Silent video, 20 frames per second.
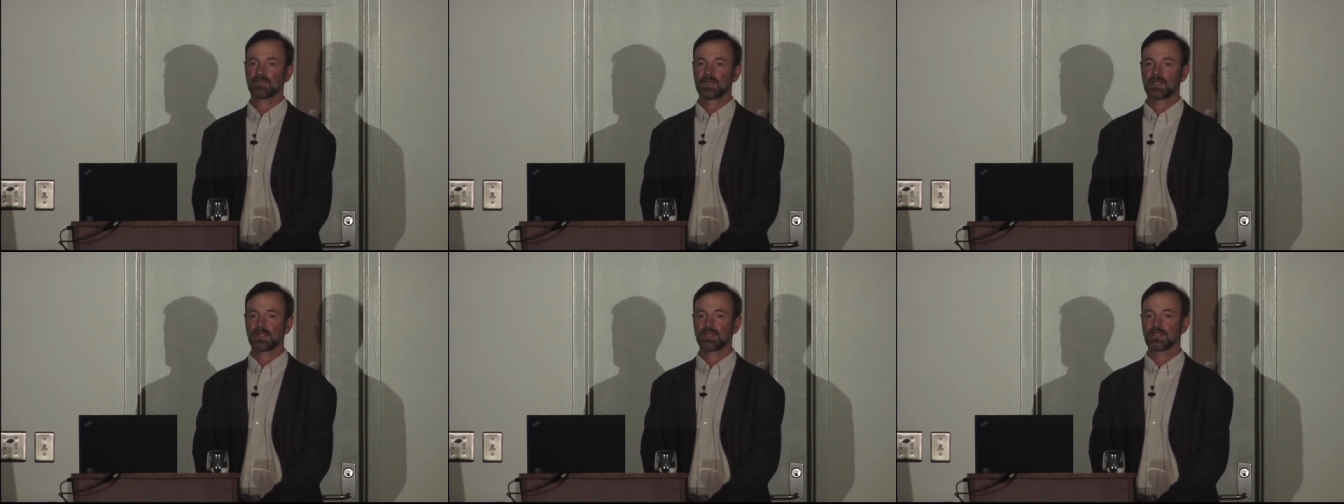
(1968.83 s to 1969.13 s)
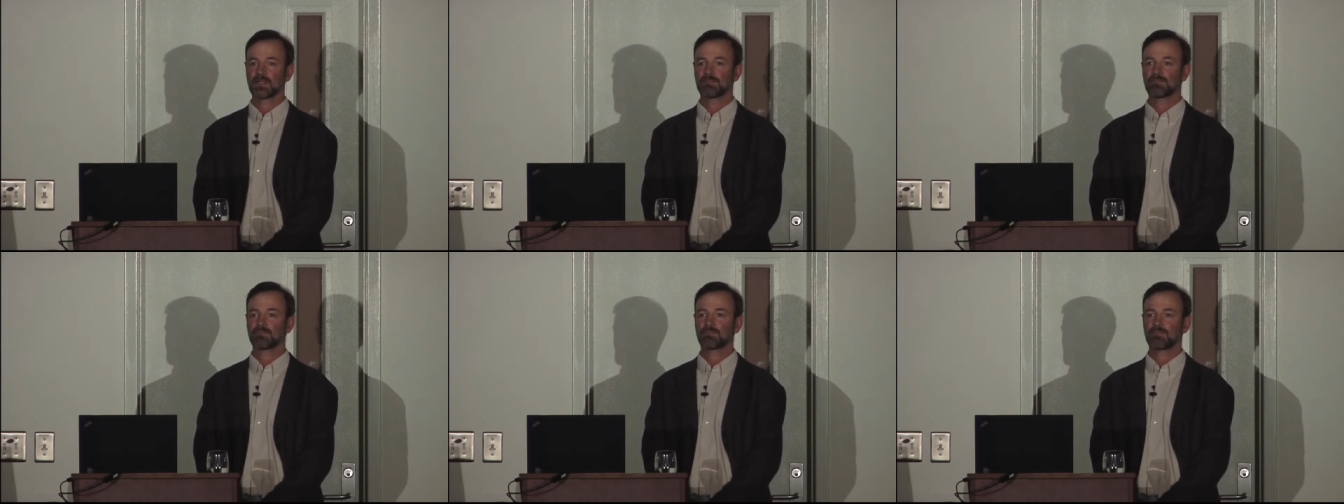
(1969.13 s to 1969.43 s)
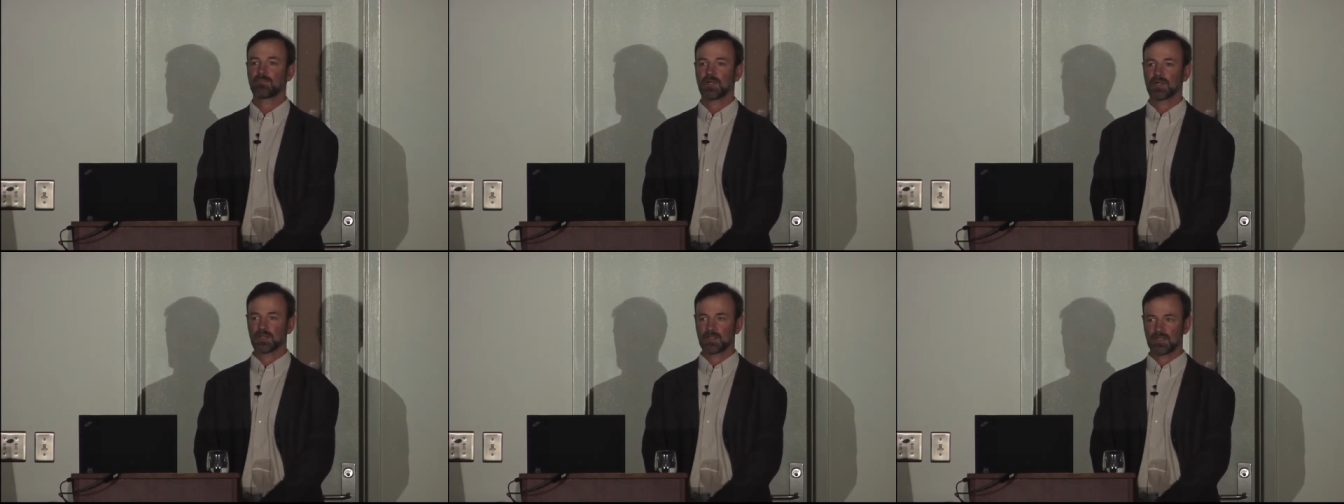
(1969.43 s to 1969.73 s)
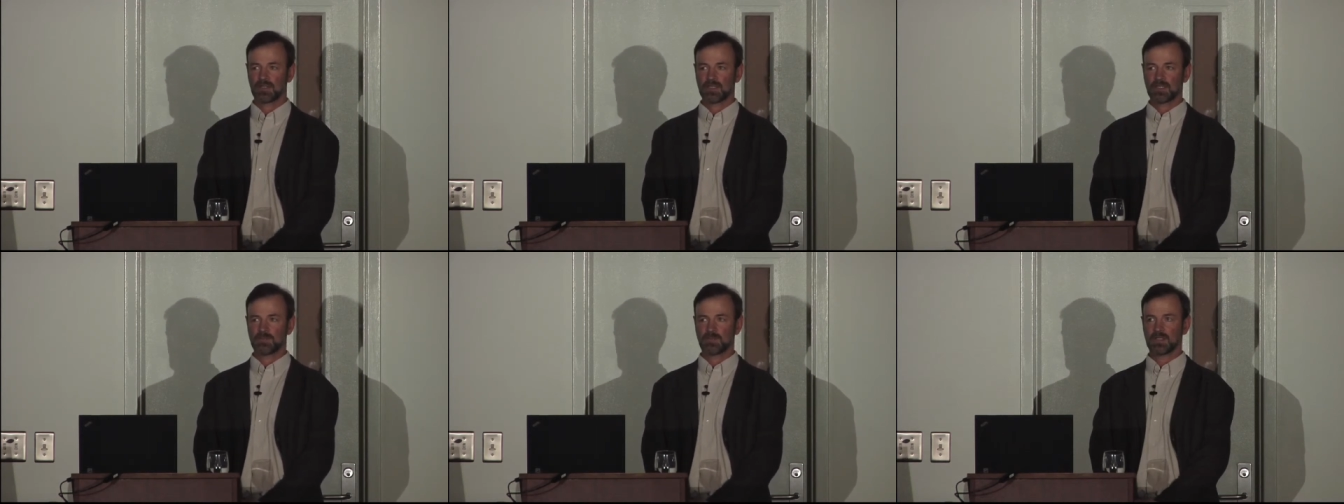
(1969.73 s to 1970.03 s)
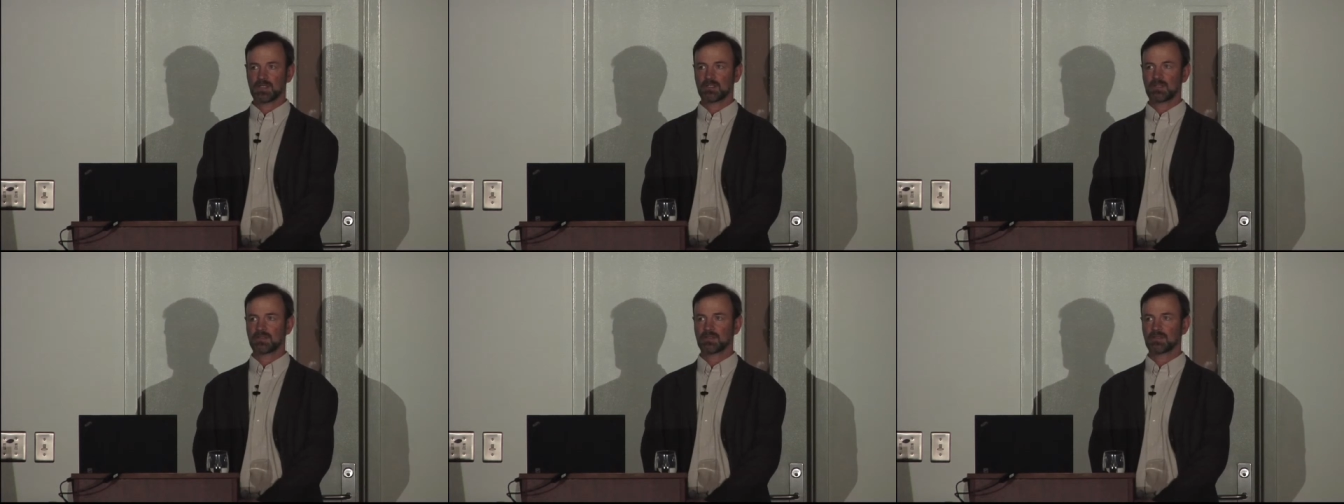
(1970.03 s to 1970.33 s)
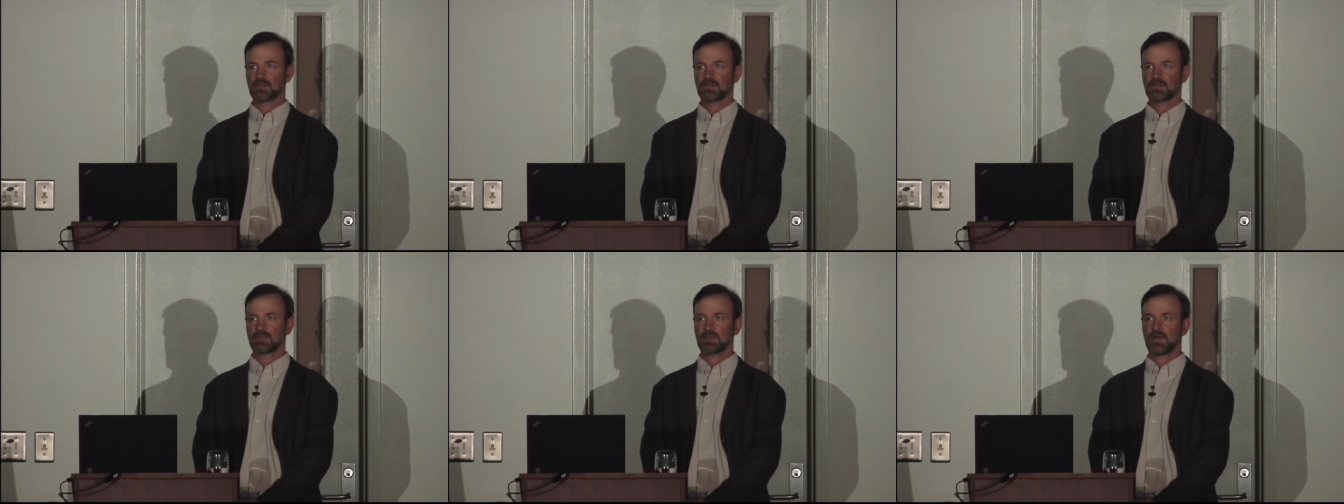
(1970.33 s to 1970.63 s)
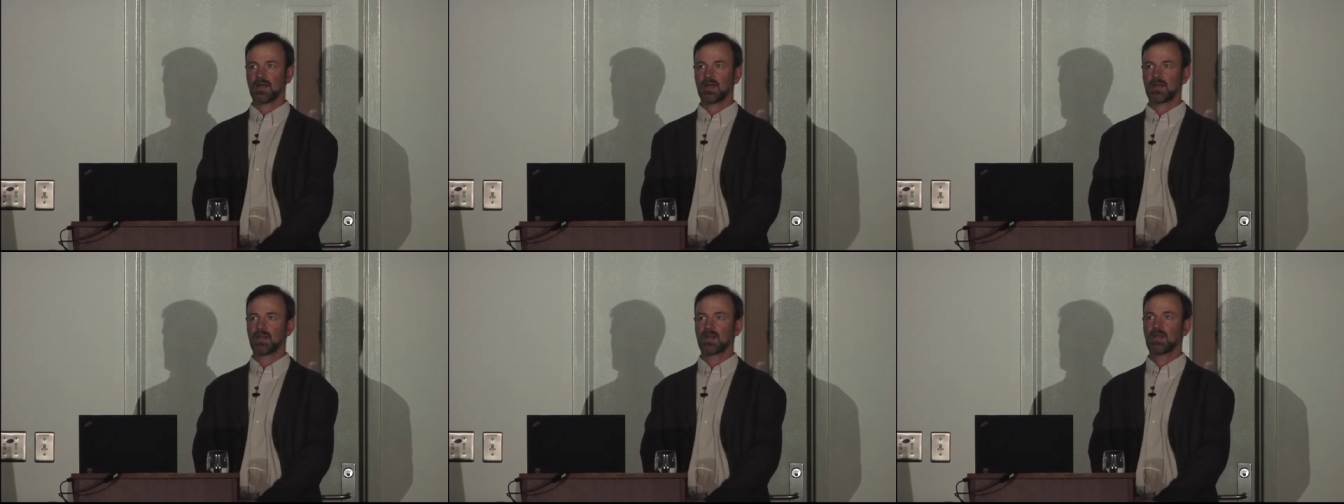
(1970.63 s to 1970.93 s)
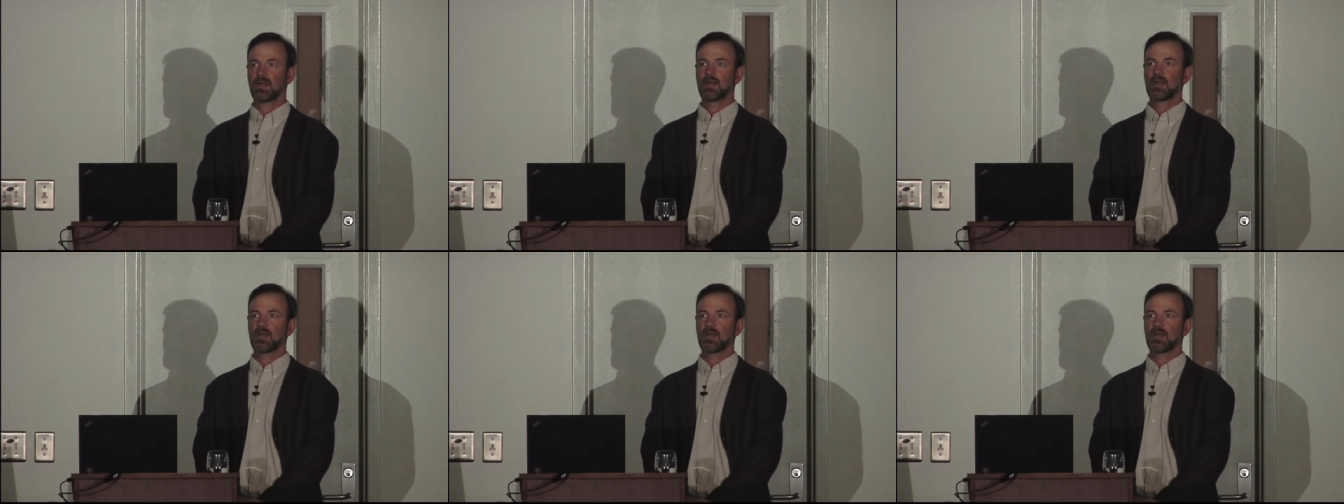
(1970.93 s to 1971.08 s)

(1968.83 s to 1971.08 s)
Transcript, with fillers: I think partly it's because there's not